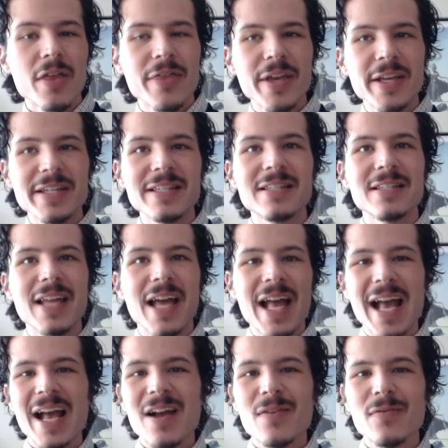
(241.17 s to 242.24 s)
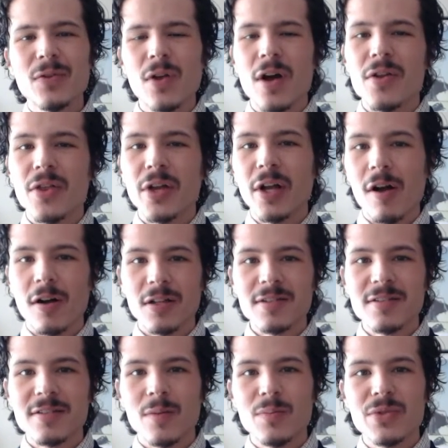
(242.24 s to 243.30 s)
They didn't have a lot of the
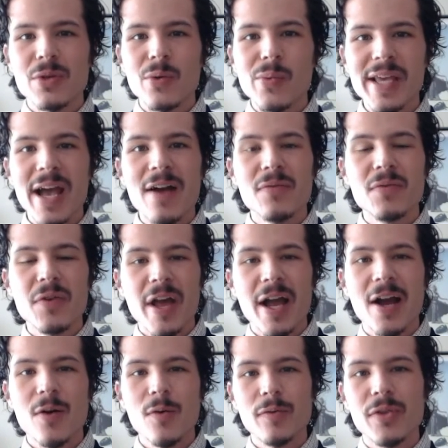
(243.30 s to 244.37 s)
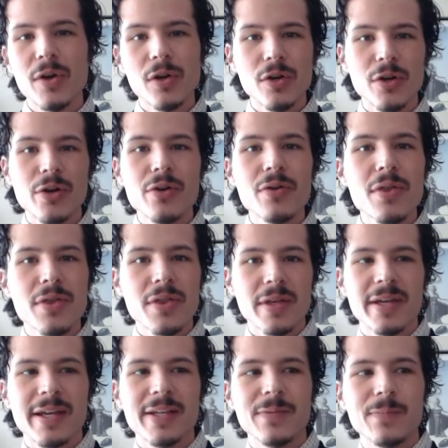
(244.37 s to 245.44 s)
concepts that we have now of the earth
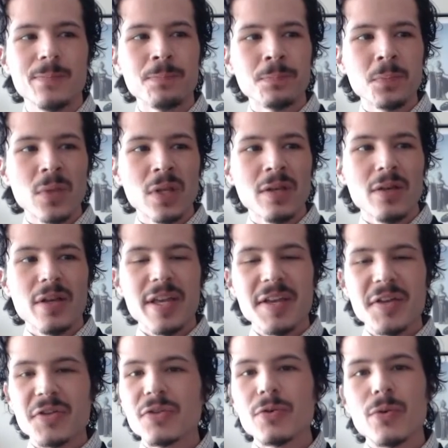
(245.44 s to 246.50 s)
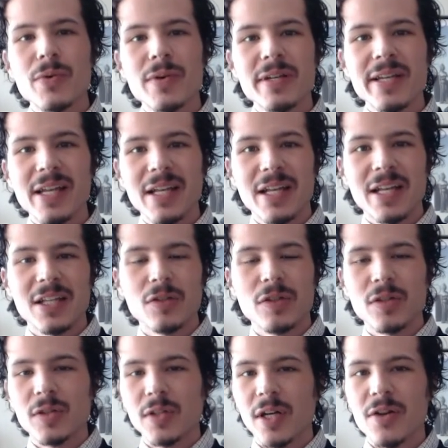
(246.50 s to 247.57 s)
and history and
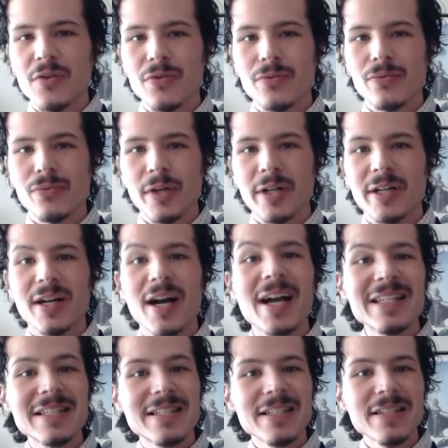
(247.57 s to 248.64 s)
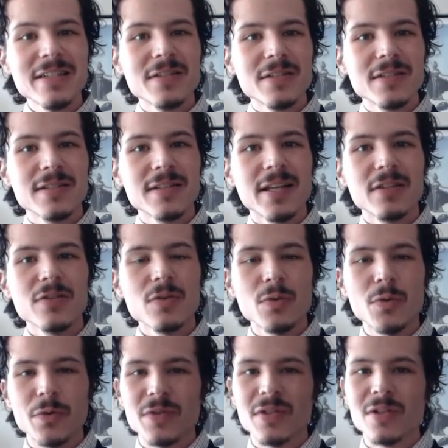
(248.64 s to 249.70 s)
a lot of ideas that
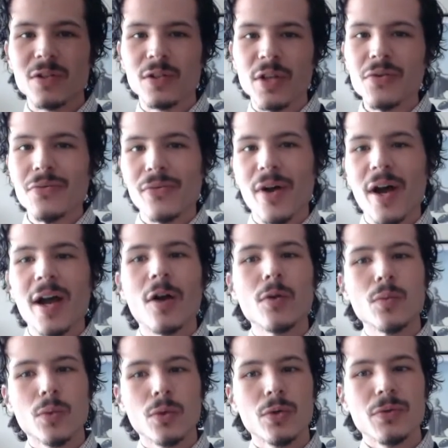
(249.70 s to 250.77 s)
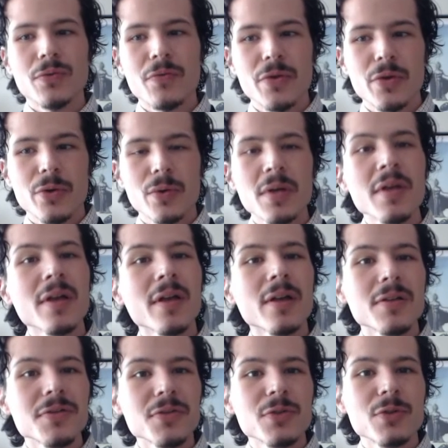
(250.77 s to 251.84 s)
sort of solidify our worldview.
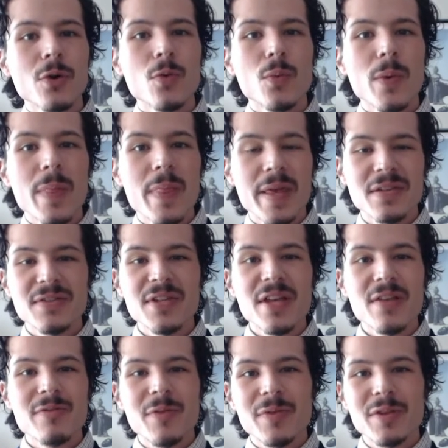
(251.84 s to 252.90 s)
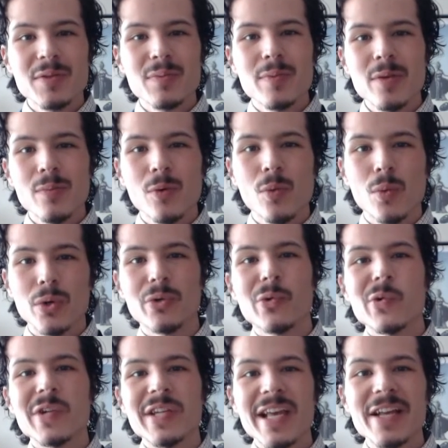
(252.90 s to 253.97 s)
So when they said that these people were
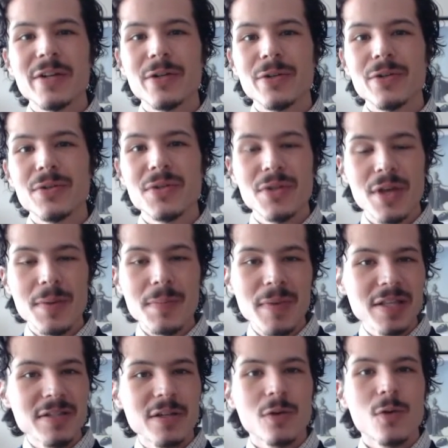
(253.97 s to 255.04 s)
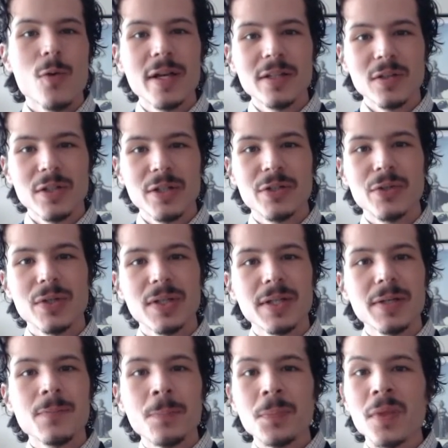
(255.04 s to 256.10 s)
creators, they meant it quite
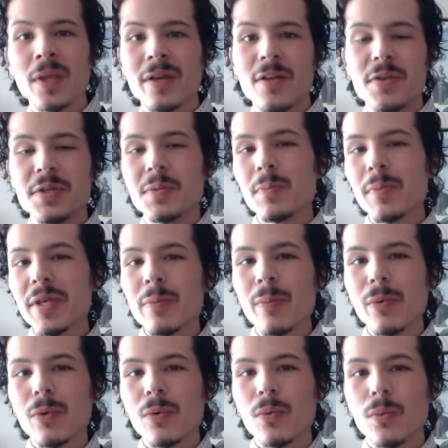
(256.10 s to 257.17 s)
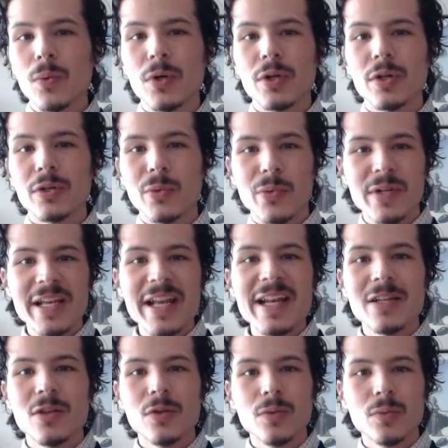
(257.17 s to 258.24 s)
literally. These people were
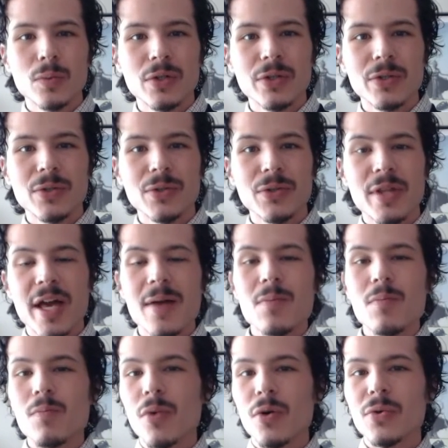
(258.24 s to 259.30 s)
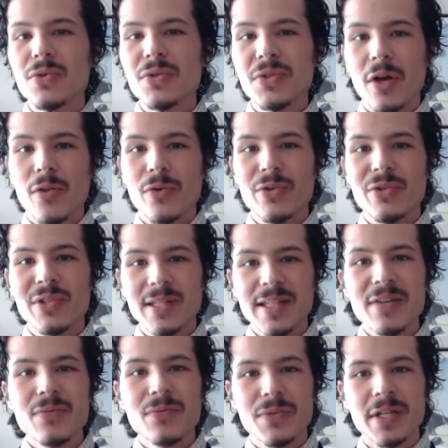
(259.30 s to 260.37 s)
creating the world that most others
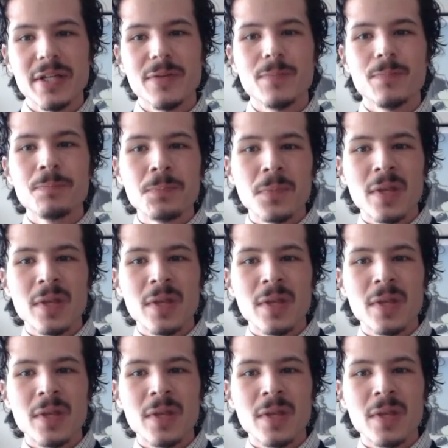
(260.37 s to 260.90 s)
lived in.